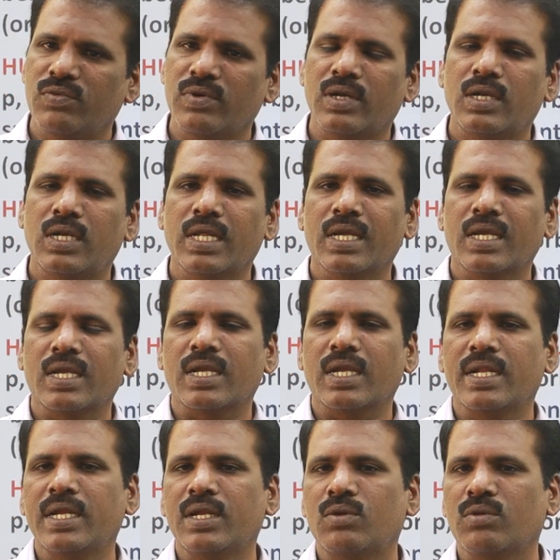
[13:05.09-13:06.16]
If you take
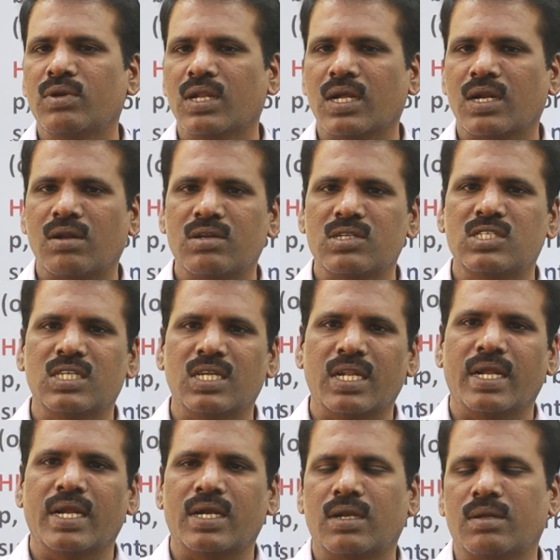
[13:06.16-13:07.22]
any 2 electrons
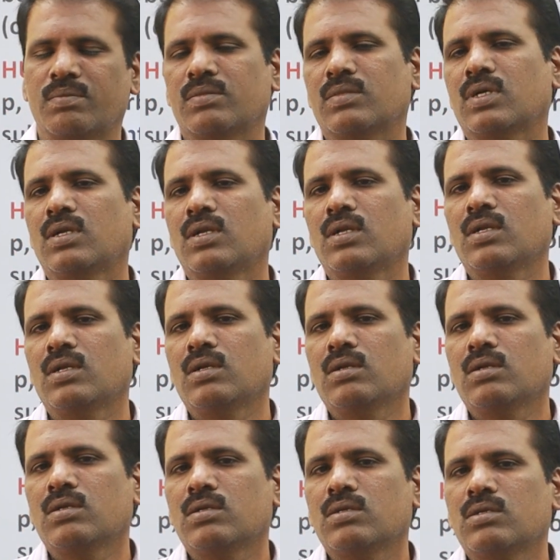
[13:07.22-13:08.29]
in an atom,
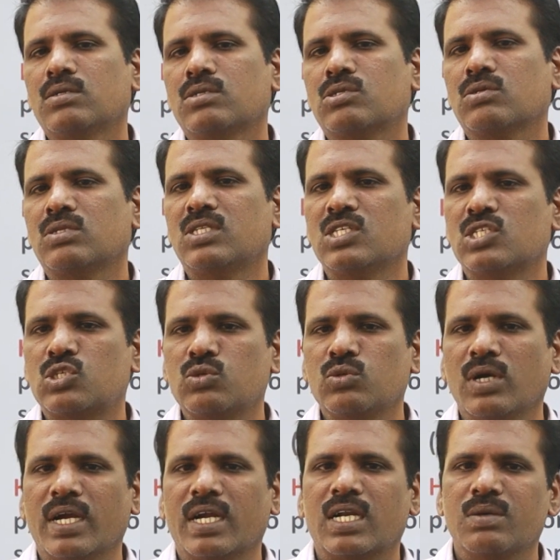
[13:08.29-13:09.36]
so these
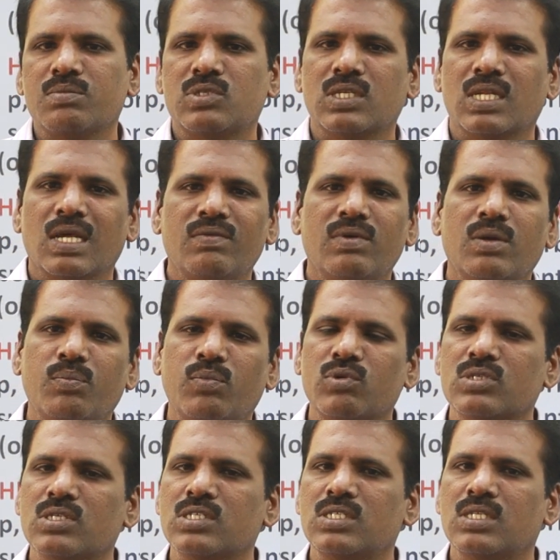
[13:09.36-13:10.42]
2 atoms never
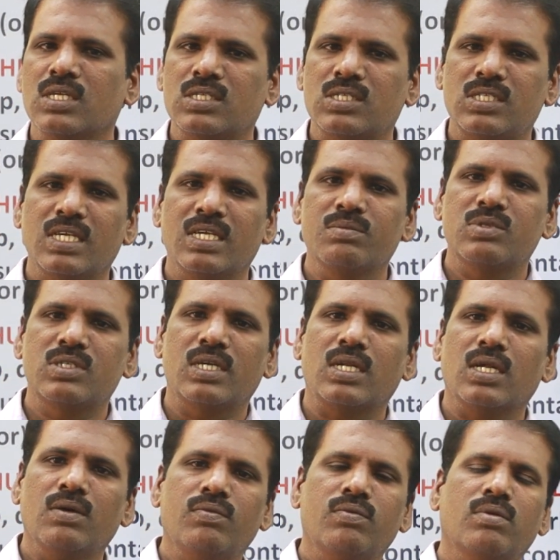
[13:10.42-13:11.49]
possess the same
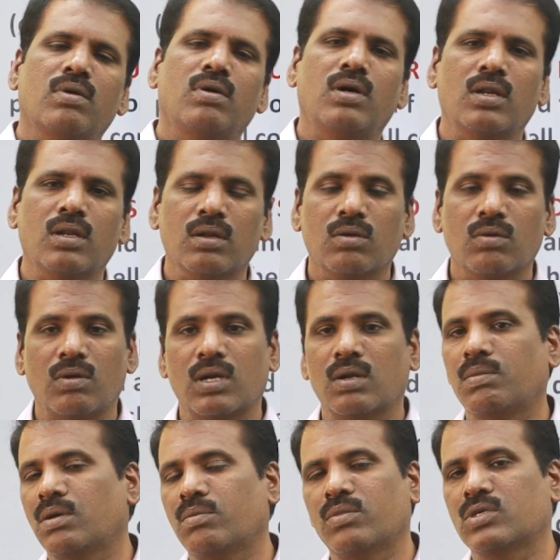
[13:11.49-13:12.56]
set of all
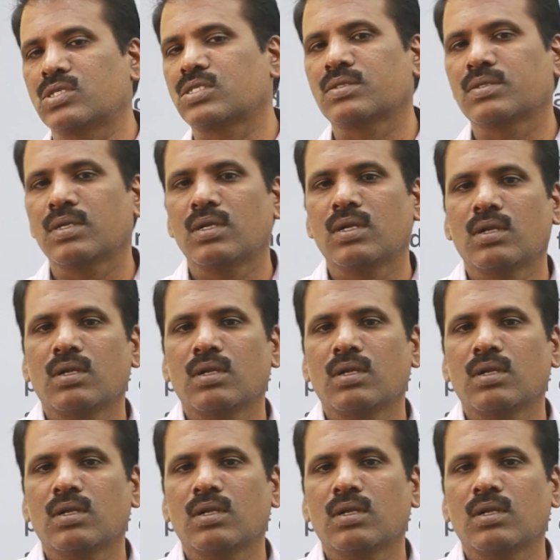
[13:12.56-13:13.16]
quantum numbers.